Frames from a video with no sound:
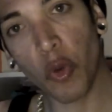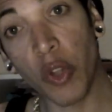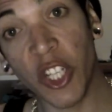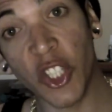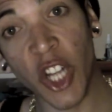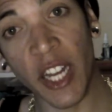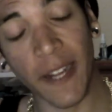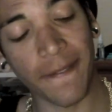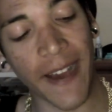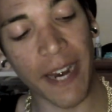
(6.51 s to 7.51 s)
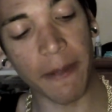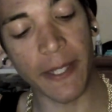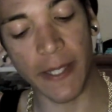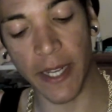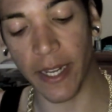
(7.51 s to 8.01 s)
With a shot of vitamin
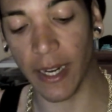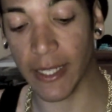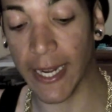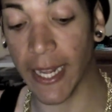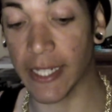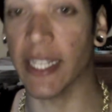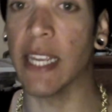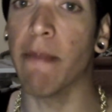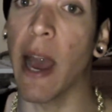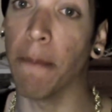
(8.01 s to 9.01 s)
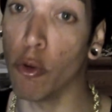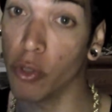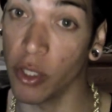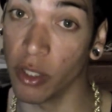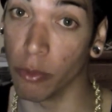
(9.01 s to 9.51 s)
C, because I like to keep my immune
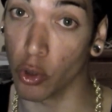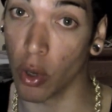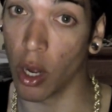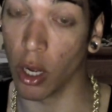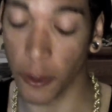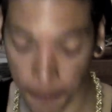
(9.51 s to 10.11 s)
system strong.